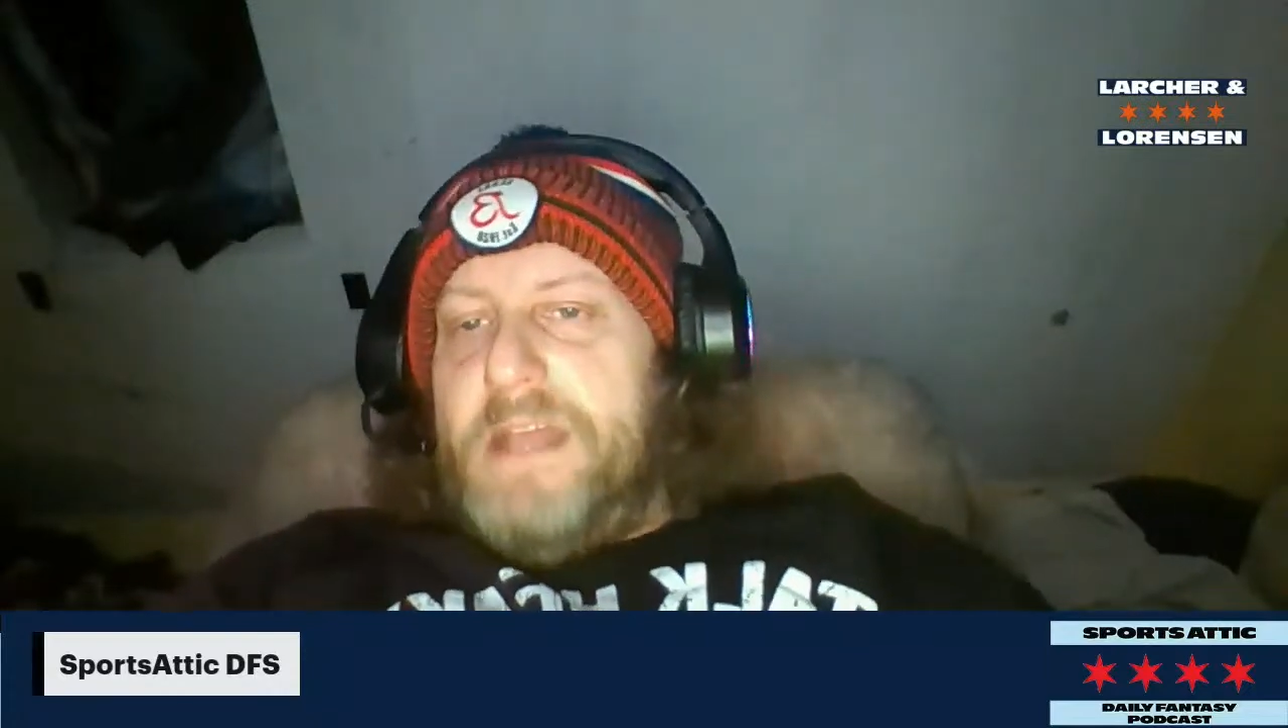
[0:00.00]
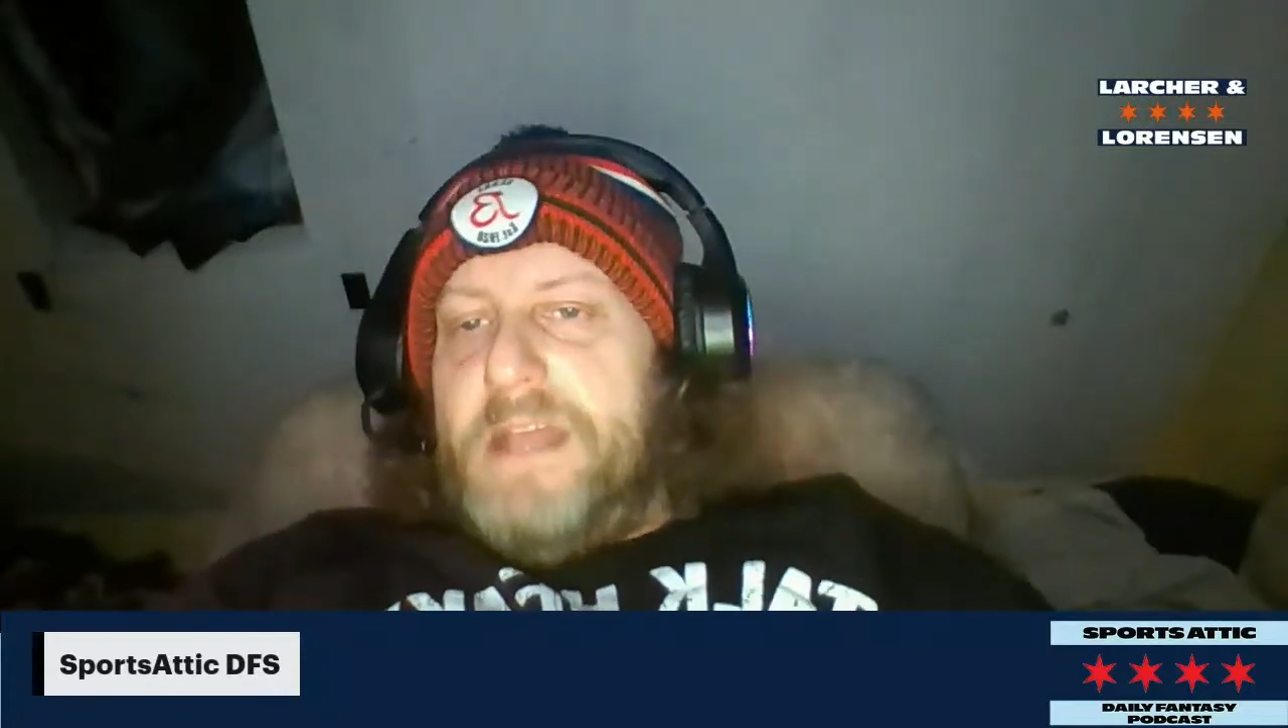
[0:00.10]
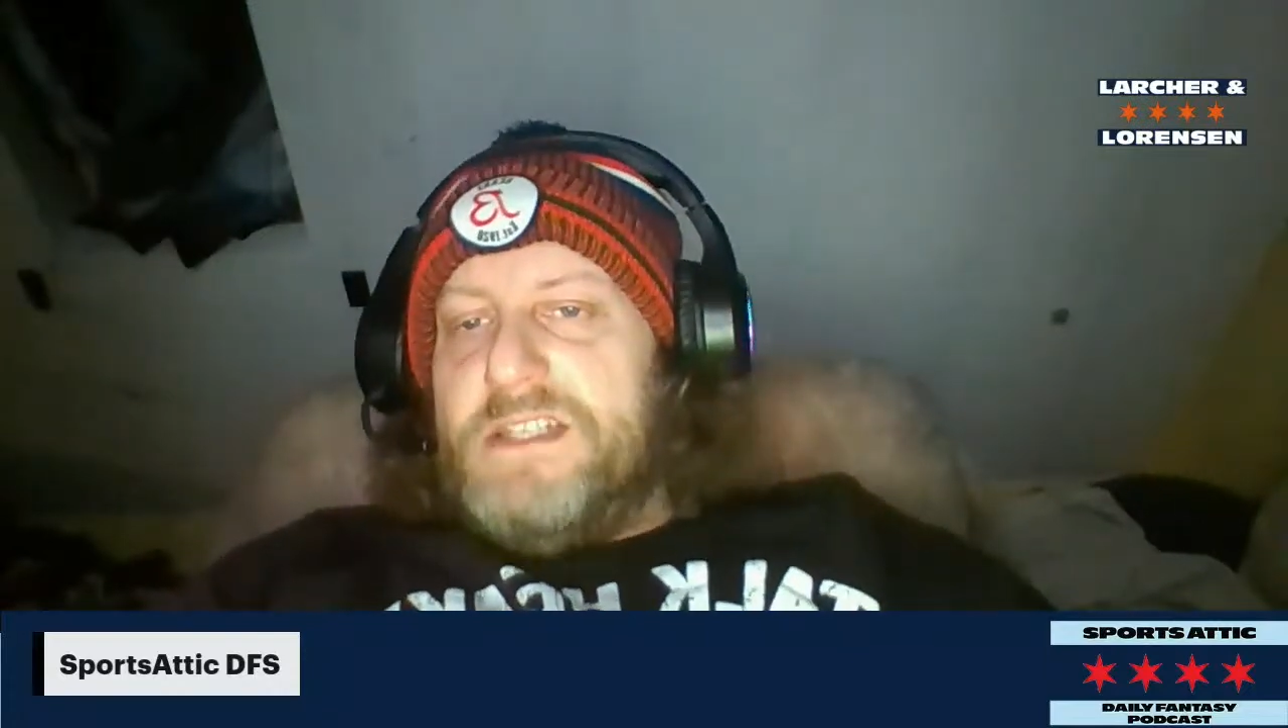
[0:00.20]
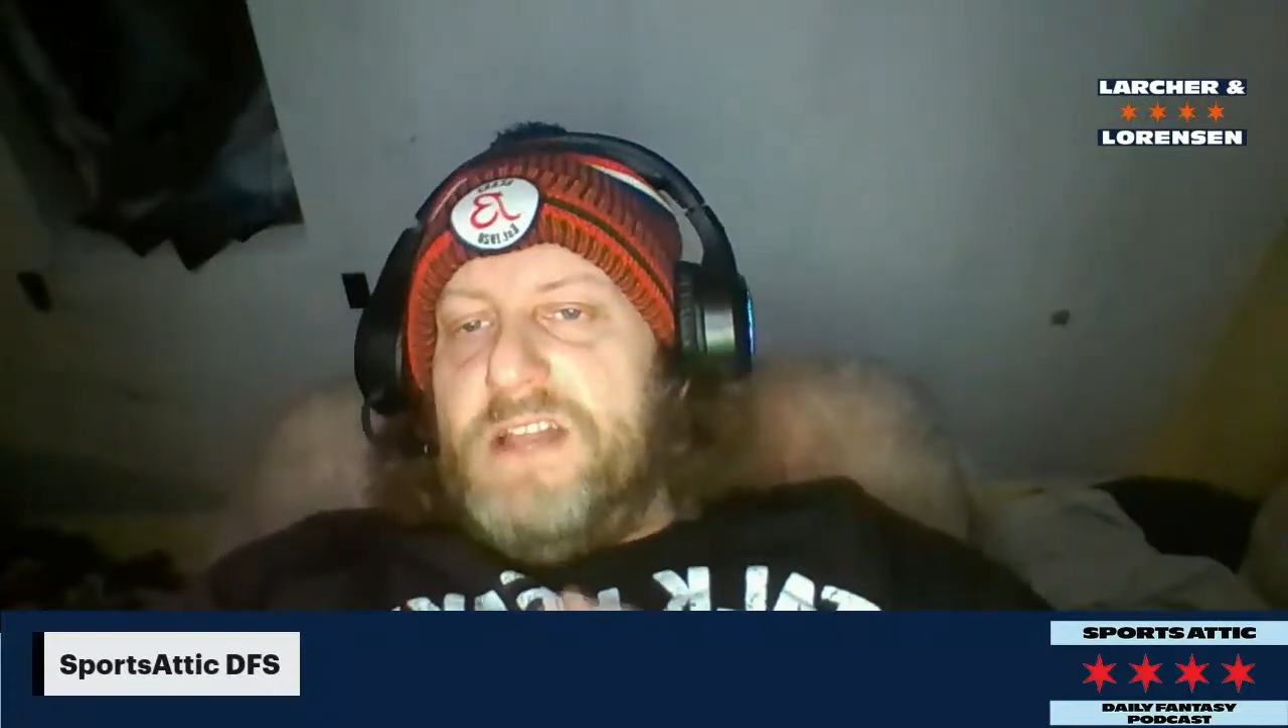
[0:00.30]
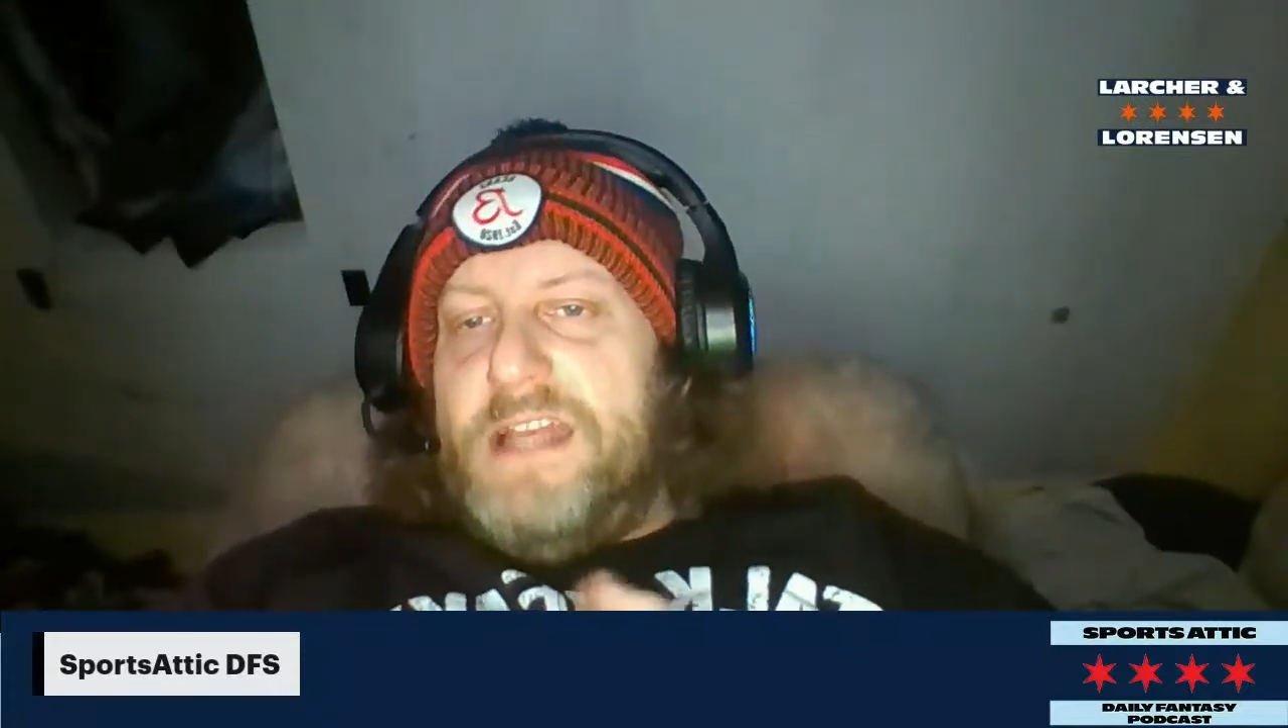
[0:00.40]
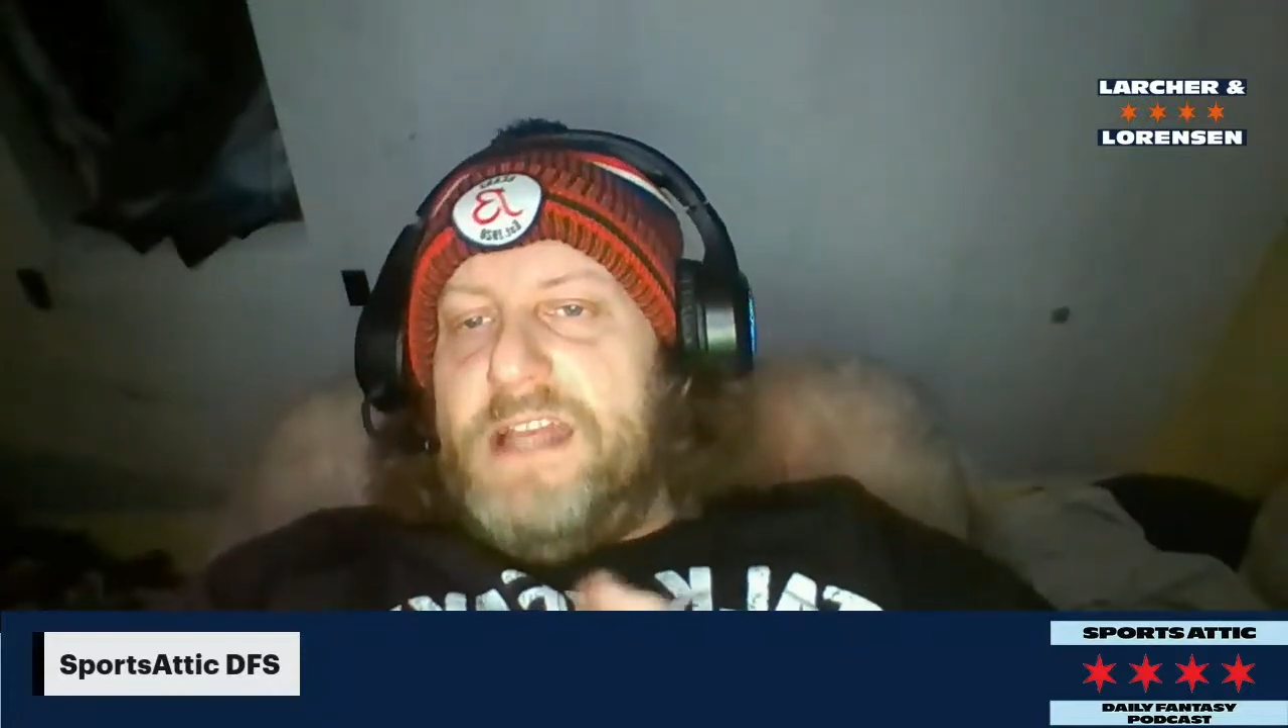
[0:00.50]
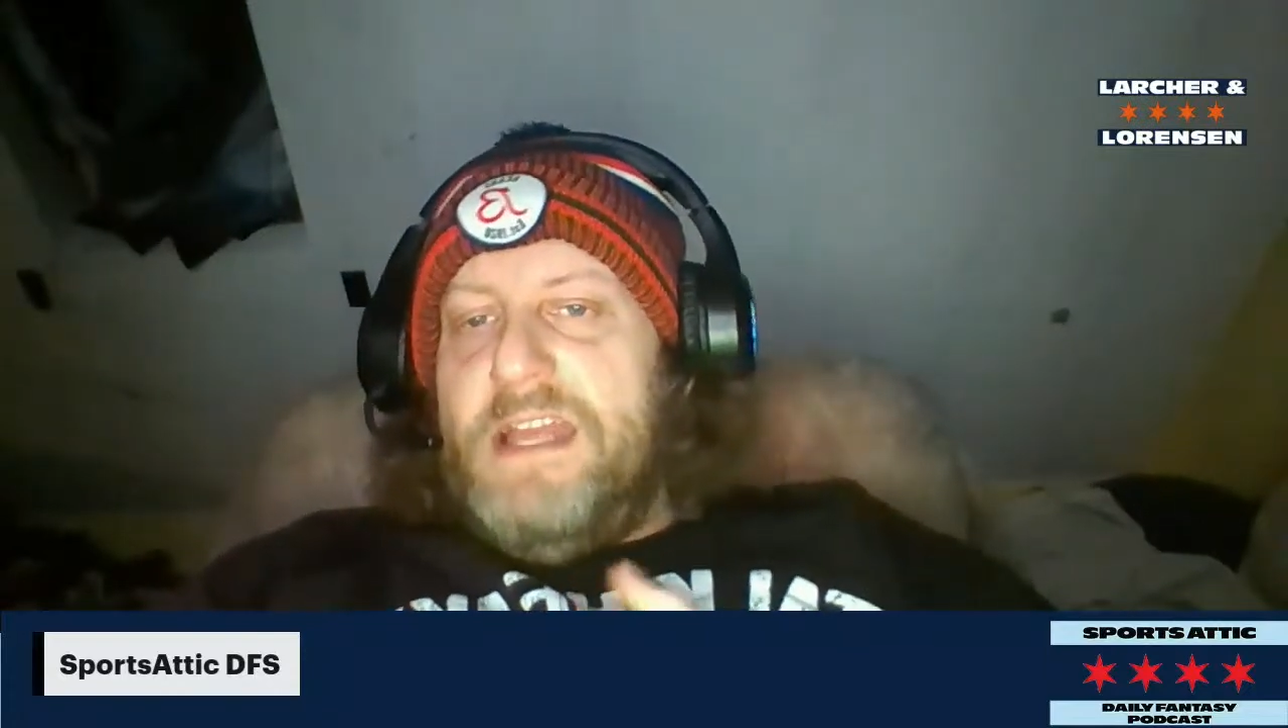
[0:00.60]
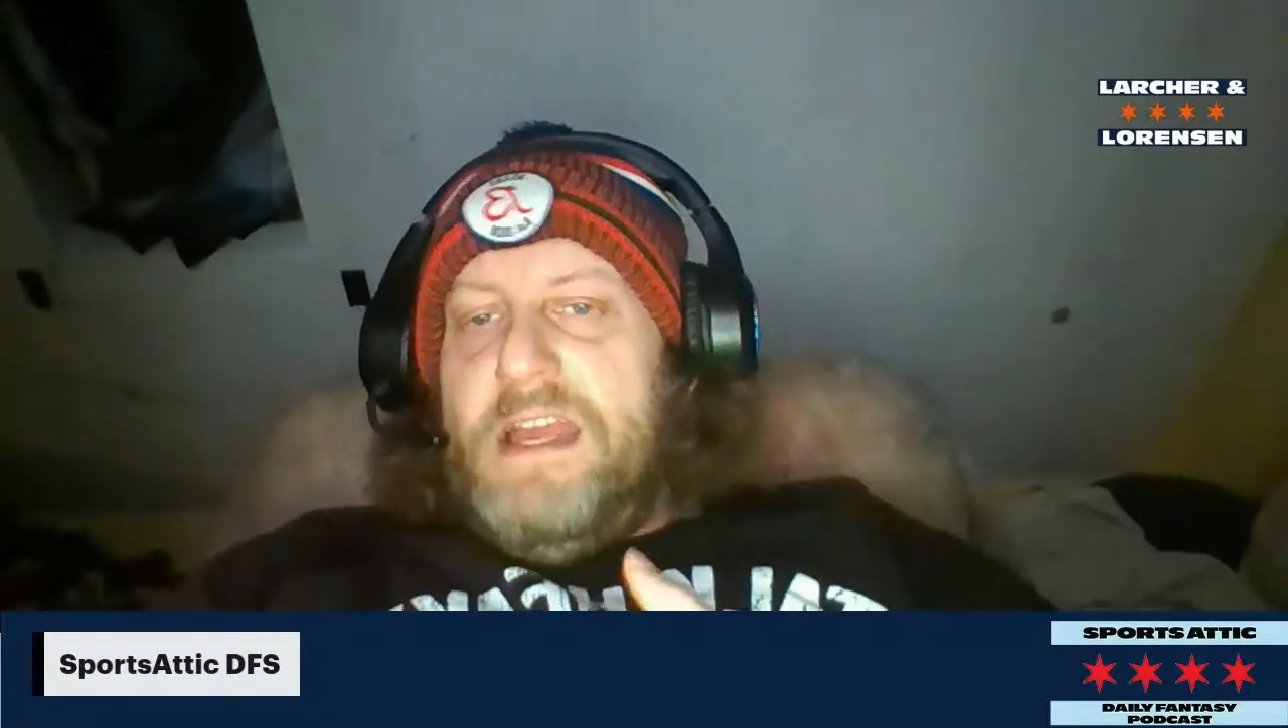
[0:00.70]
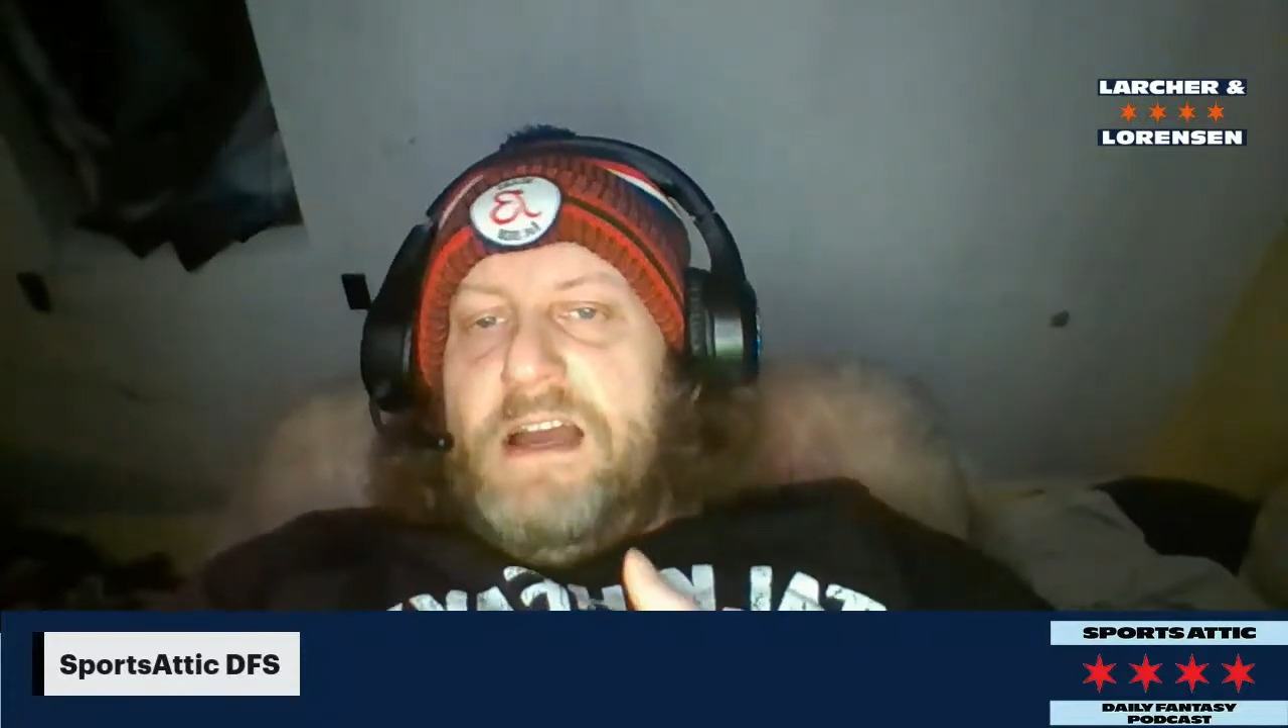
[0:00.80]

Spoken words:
main slate